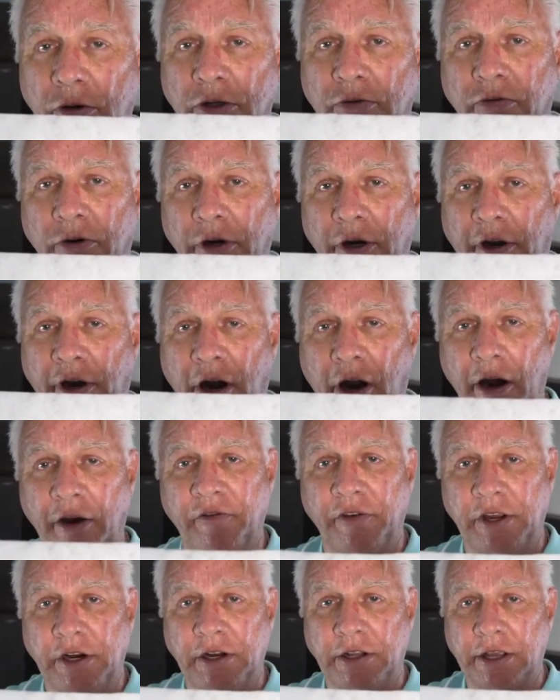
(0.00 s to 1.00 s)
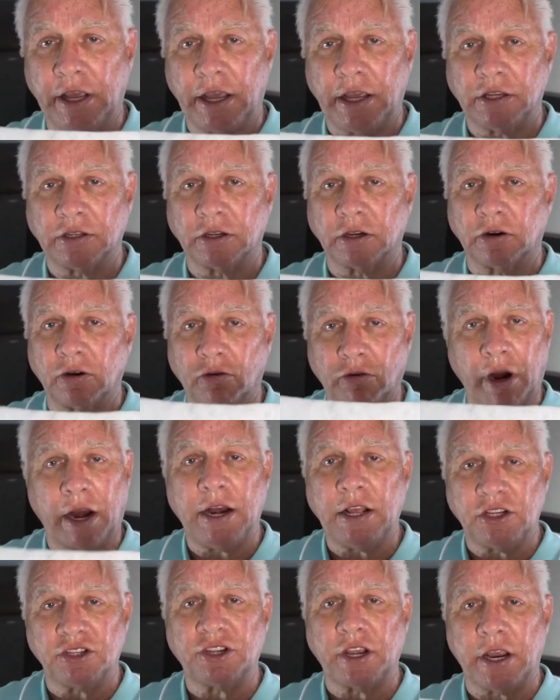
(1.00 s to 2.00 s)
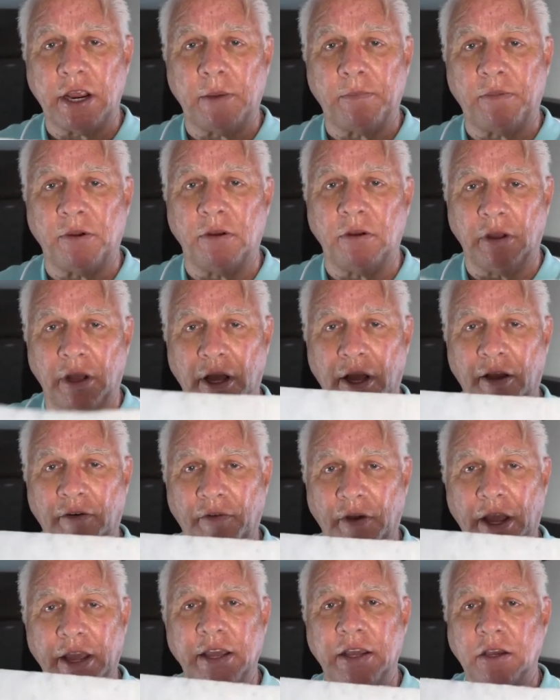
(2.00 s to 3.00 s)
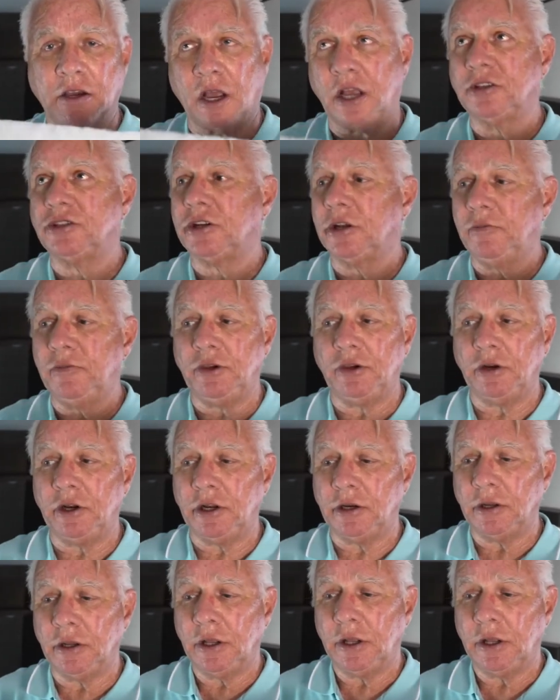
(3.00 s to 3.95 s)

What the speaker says: is we're in an RV today is a great example of a custom unit